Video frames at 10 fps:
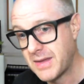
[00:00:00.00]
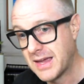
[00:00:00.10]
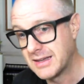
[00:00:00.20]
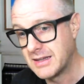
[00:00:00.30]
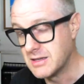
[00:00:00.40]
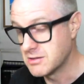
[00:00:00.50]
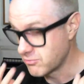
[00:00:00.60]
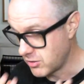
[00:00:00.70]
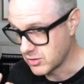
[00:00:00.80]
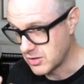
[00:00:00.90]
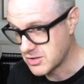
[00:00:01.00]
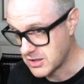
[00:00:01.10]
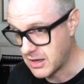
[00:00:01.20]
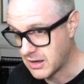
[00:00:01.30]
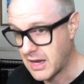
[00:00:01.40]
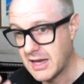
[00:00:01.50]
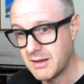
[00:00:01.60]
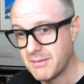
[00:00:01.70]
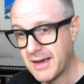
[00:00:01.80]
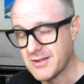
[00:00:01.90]
And he's very good at singing, and he
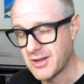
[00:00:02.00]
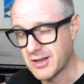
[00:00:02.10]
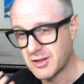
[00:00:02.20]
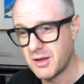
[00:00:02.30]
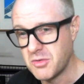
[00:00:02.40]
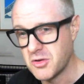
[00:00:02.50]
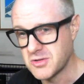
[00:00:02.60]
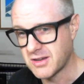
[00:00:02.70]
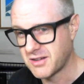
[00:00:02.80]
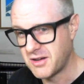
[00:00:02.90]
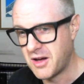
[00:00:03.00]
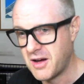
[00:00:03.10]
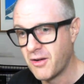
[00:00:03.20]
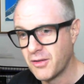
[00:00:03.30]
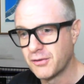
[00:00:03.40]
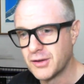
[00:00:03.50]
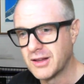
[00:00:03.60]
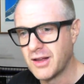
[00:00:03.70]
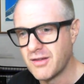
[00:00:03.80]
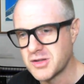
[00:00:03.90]
makes like club music on the fly
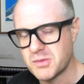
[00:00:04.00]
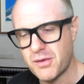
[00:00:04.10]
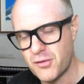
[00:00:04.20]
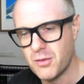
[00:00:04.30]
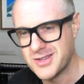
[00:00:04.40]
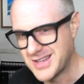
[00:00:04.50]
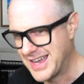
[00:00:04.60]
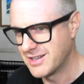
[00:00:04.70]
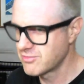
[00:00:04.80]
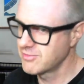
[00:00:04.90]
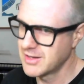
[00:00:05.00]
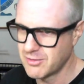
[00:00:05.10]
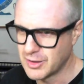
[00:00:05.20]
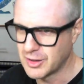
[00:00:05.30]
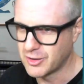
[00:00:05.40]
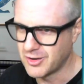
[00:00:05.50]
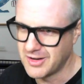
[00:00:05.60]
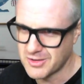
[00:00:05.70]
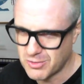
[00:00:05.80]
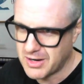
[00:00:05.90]
live as a performance, and it's really, really good.
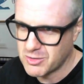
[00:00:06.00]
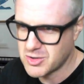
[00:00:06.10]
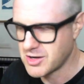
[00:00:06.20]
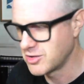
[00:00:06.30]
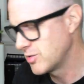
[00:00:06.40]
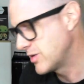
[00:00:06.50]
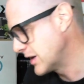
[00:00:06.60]
It's what I wish I could do at the